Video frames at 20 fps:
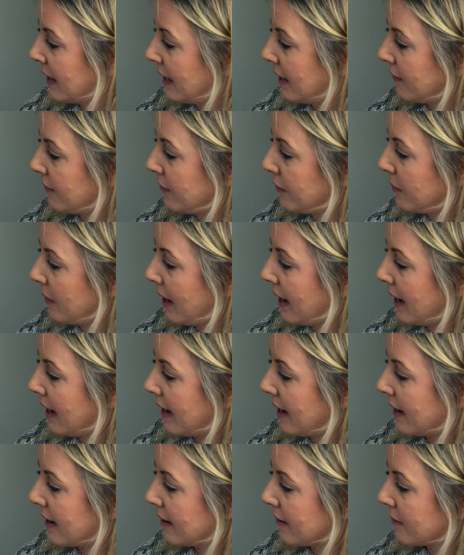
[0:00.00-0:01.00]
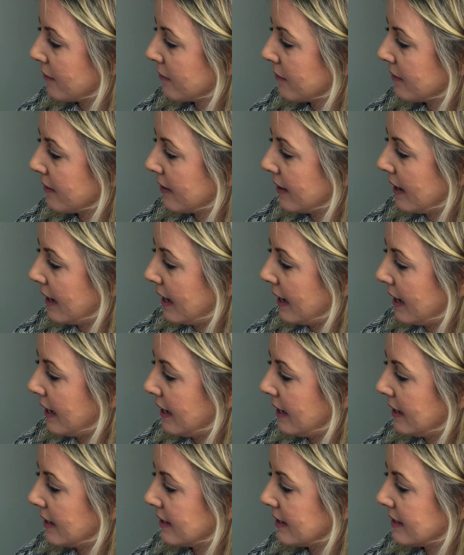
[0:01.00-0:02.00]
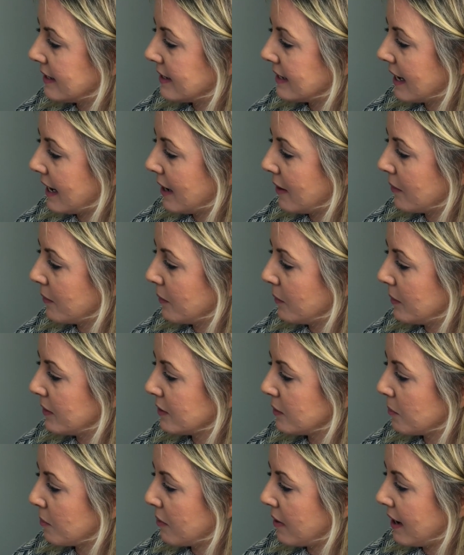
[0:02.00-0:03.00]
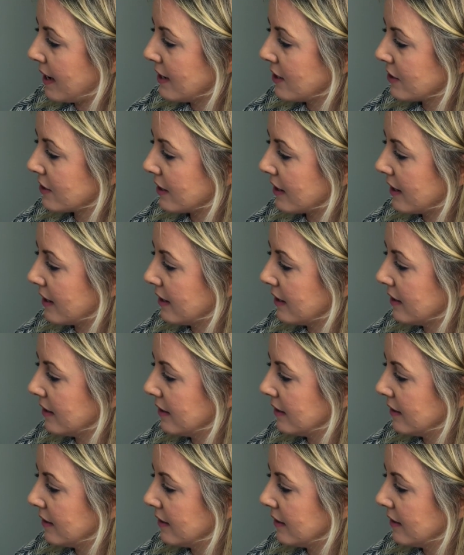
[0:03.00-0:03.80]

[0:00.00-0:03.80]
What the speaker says: If you have a downwards pressure,